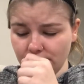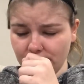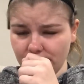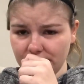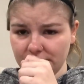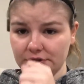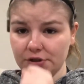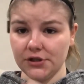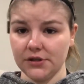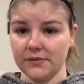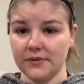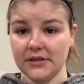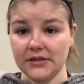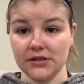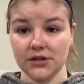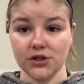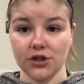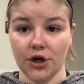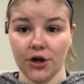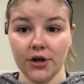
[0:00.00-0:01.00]
excuse me,
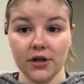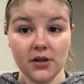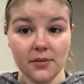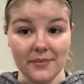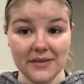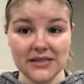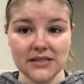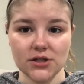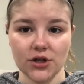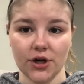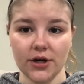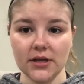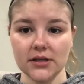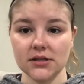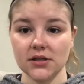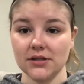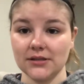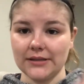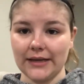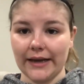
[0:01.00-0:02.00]
is the toner, the mist toner.
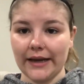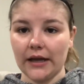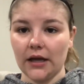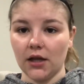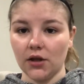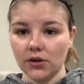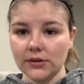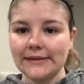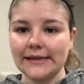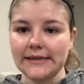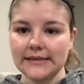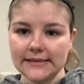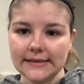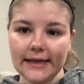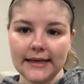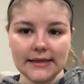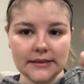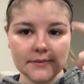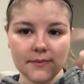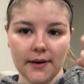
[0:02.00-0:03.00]
So it's like, it looks like a
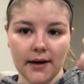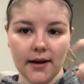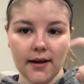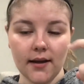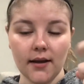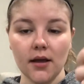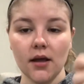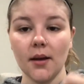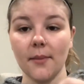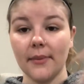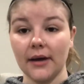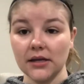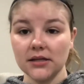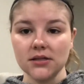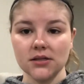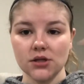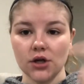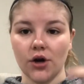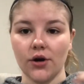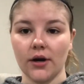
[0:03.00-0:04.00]
setting spray, but
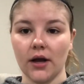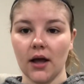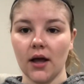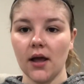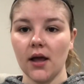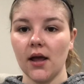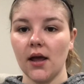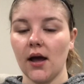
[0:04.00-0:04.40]
it's a toner.